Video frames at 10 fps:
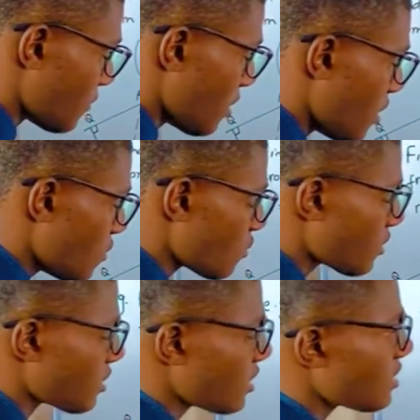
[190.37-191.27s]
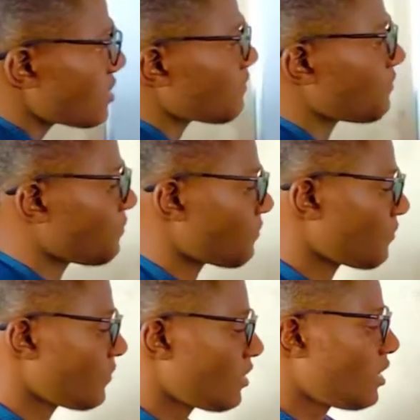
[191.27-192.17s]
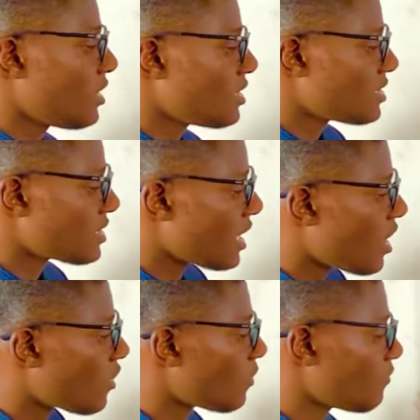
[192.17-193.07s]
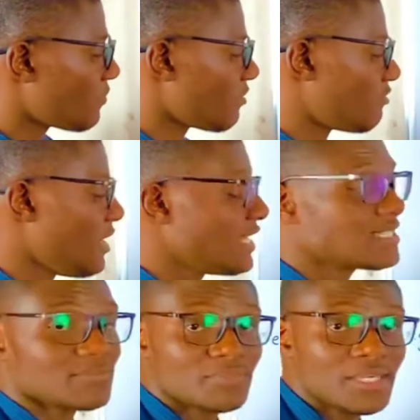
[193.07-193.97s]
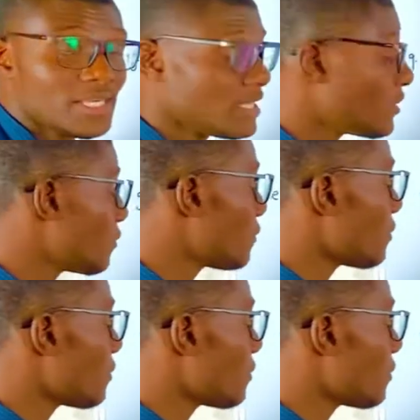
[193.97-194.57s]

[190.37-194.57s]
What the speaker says: So this is now the vector PQ,